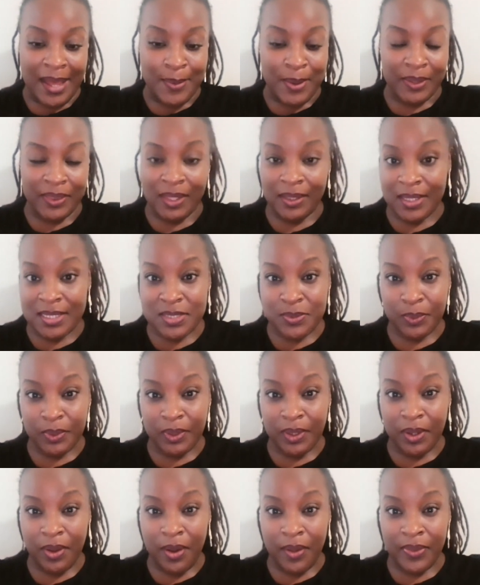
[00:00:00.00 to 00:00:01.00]
I think that's
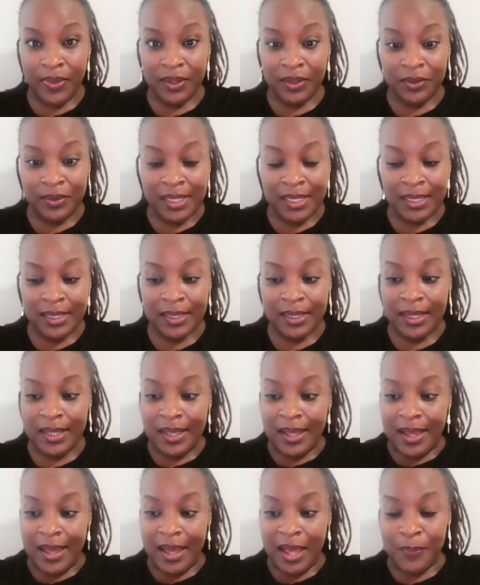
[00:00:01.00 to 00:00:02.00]
really all that you need.
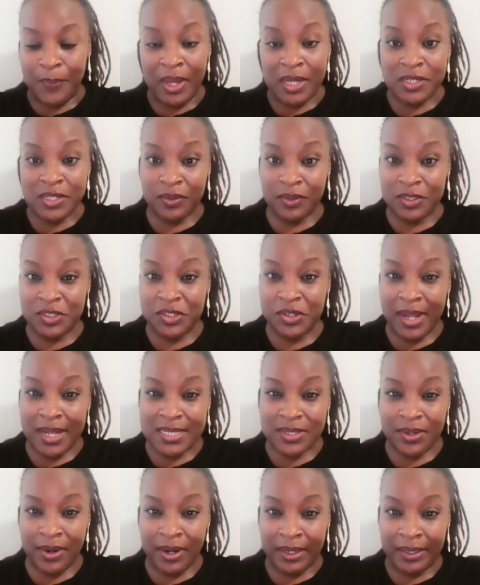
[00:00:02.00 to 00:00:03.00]
Make sure that you
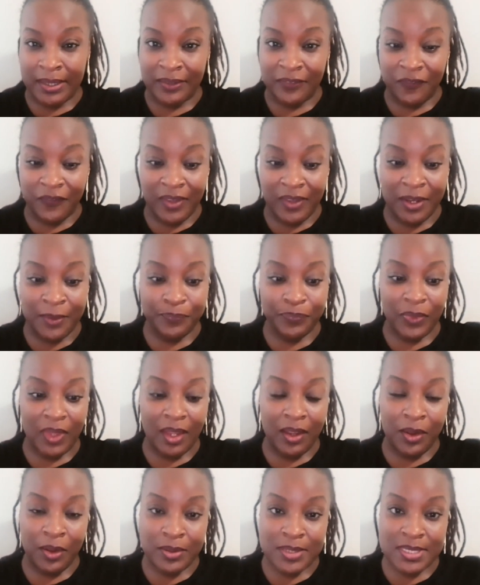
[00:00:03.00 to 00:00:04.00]
guys are a good fit.
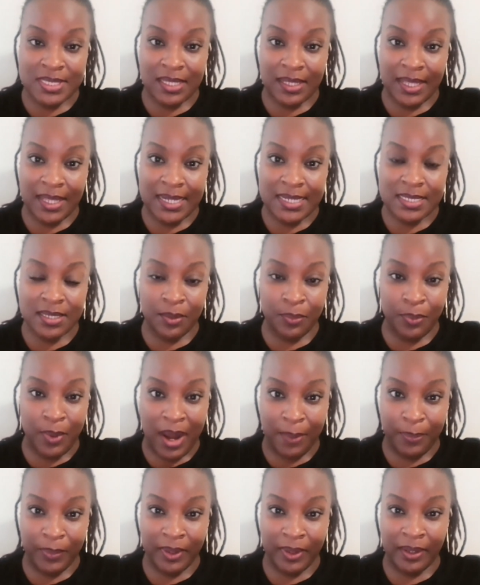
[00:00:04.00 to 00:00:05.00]
Go select a
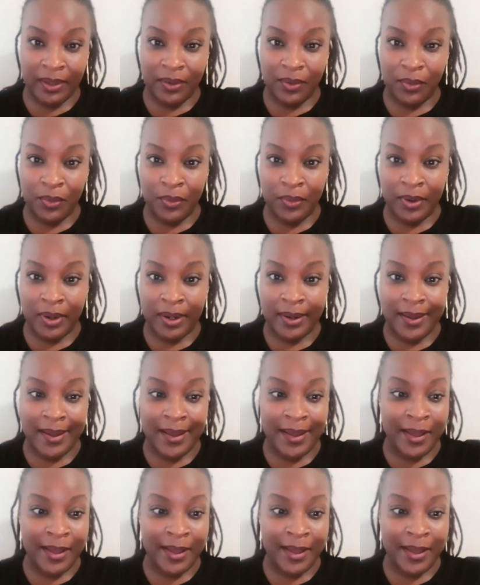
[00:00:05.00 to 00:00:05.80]
property or,